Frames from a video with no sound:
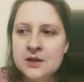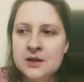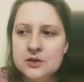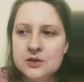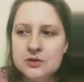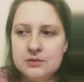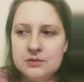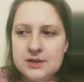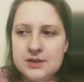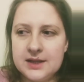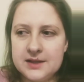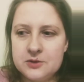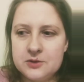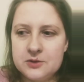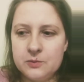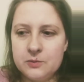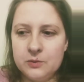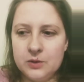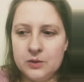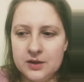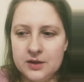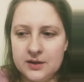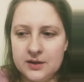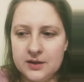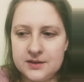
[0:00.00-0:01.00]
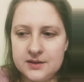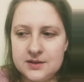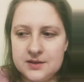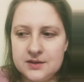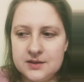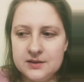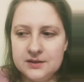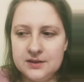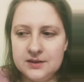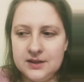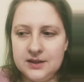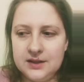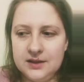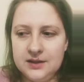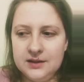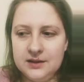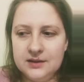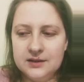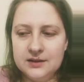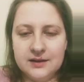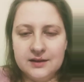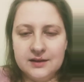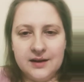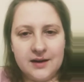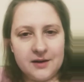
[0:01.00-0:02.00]
So that's what the
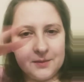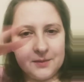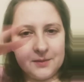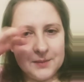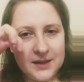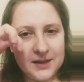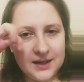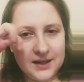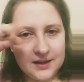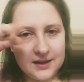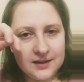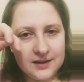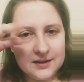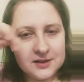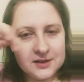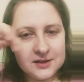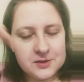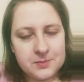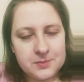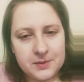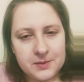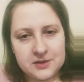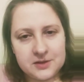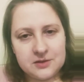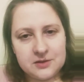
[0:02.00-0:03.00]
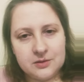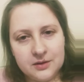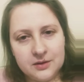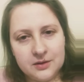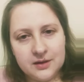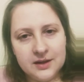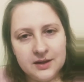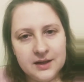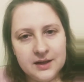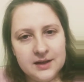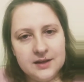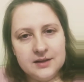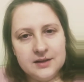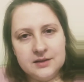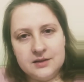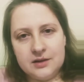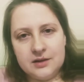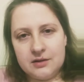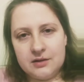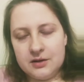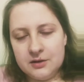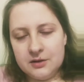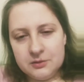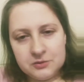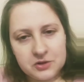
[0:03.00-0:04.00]
army is based on.
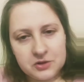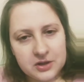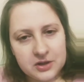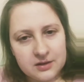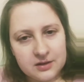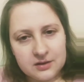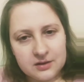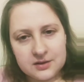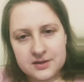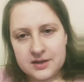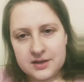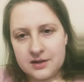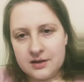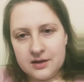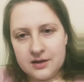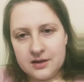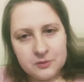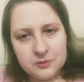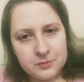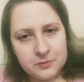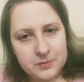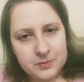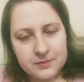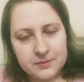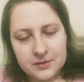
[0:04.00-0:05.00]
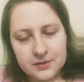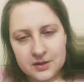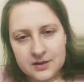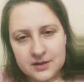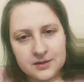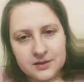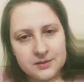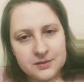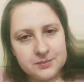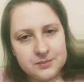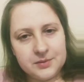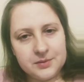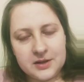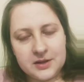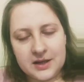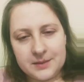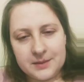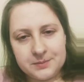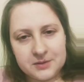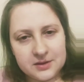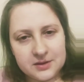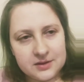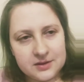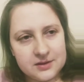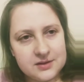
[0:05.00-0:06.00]
There are no generals, there are no uh,
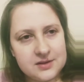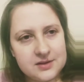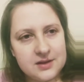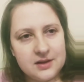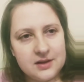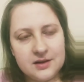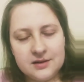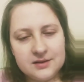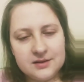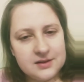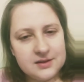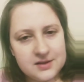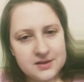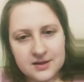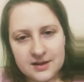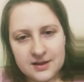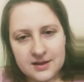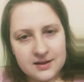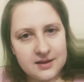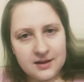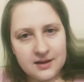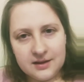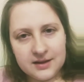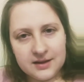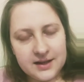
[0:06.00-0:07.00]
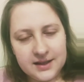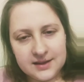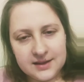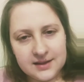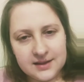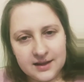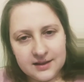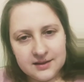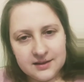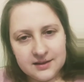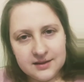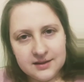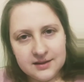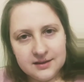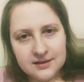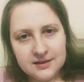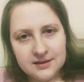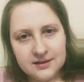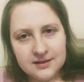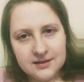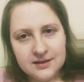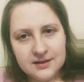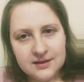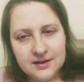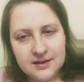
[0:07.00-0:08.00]
captains, there, there's nothing like that.
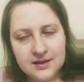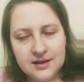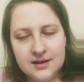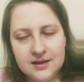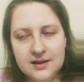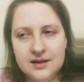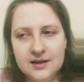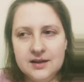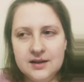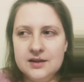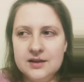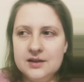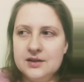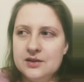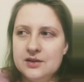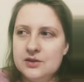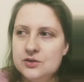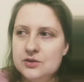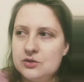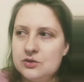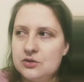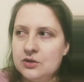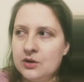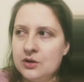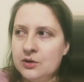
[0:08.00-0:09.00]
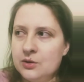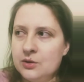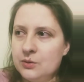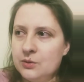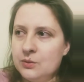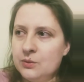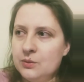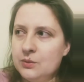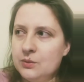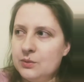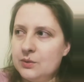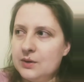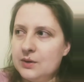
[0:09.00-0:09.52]
So